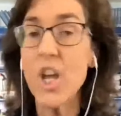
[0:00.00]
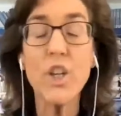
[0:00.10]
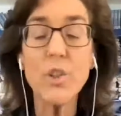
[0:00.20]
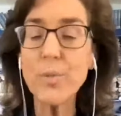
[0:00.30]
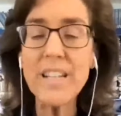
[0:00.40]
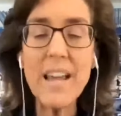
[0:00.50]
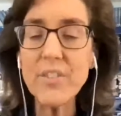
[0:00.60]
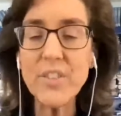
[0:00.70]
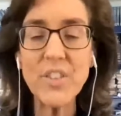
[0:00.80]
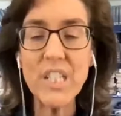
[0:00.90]
you'll
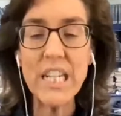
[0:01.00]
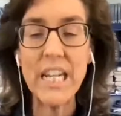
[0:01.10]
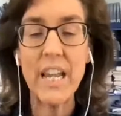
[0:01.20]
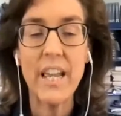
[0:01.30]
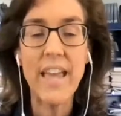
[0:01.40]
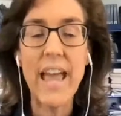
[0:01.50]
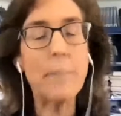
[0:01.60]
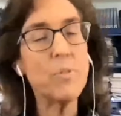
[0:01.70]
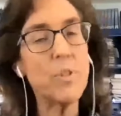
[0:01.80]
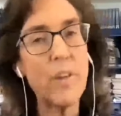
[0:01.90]
never see the
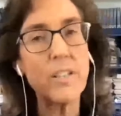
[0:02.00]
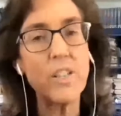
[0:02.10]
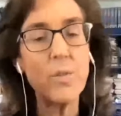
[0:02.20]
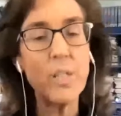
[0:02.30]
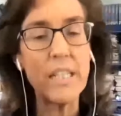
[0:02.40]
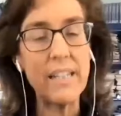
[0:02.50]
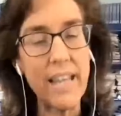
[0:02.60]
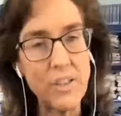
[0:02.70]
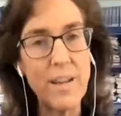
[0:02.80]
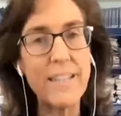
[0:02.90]
abstract unity
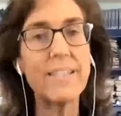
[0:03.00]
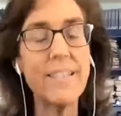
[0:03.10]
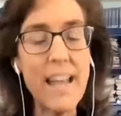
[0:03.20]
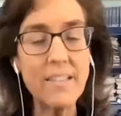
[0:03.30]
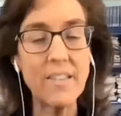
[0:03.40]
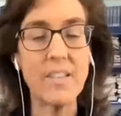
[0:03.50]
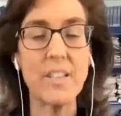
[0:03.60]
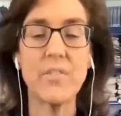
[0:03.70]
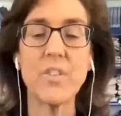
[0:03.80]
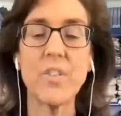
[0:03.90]
that transcends the
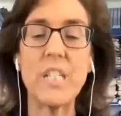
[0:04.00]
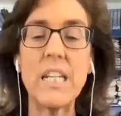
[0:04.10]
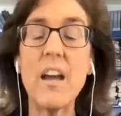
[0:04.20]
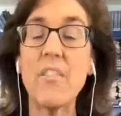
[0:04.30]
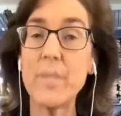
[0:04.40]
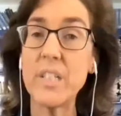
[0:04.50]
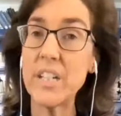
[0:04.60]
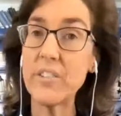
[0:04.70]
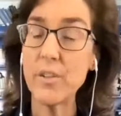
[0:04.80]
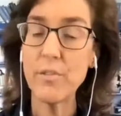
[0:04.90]
diversity of
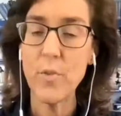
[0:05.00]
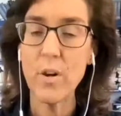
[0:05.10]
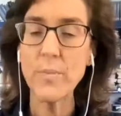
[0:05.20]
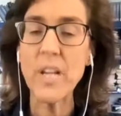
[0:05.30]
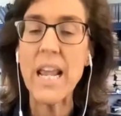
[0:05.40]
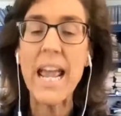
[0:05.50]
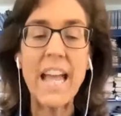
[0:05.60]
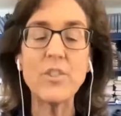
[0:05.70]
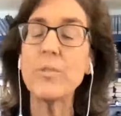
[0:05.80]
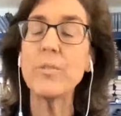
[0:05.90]
material forms,
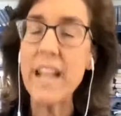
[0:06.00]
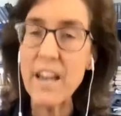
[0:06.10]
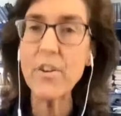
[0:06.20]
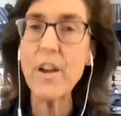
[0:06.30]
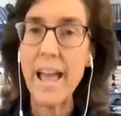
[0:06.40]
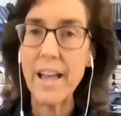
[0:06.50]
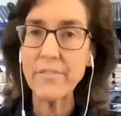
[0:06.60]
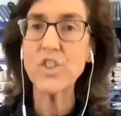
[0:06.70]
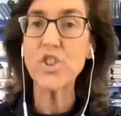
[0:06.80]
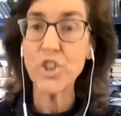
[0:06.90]
and you'll never have
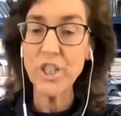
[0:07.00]
certain